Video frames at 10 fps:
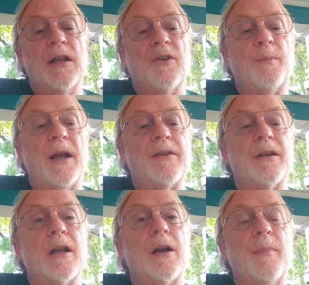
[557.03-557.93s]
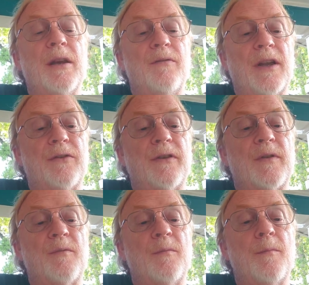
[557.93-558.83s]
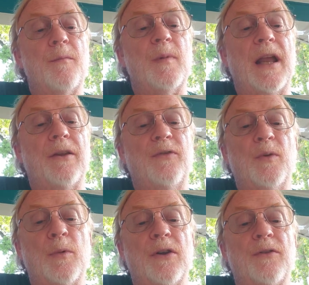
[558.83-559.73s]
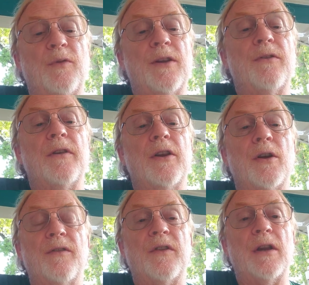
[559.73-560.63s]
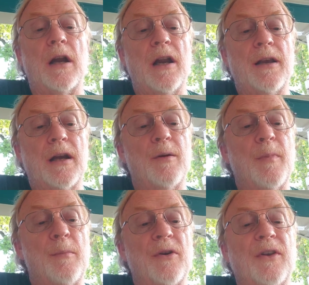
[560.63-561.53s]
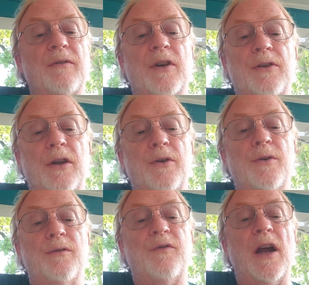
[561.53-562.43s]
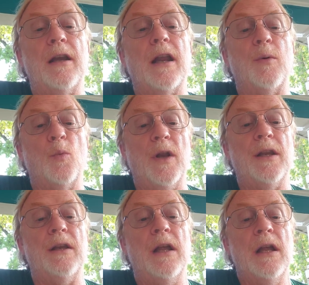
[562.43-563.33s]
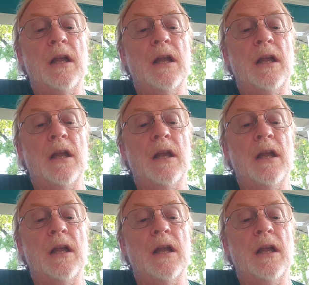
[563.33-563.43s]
Despite the alarming events of the last few months, Friends of the Earth and our members have continued to fight and win